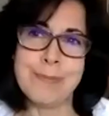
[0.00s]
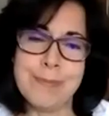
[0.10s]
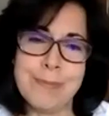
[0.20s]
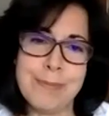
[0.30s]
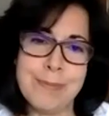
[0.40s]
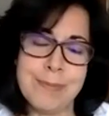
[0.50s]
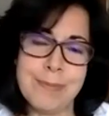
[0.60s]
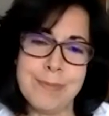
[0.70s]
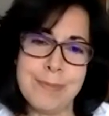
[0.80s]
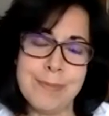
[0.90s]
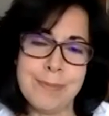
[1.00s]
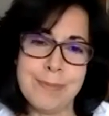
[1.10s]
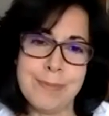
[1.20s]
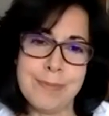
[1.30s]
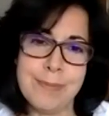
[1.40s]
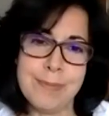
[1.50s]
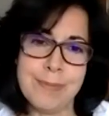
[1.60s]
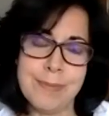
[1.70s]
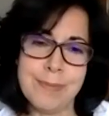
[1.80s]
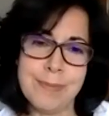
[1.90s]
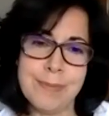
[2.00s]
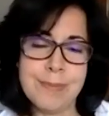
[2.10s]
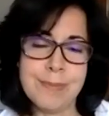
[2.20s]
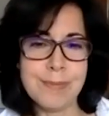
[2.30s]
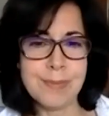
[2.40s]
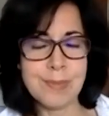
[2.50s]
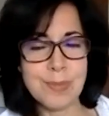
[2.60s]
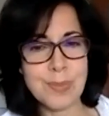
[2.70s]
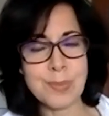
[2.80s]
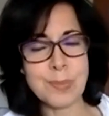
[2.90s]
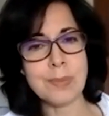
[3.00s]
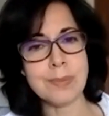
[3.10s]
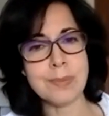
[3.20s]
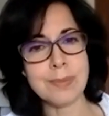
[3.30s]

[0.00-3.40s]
[no speech]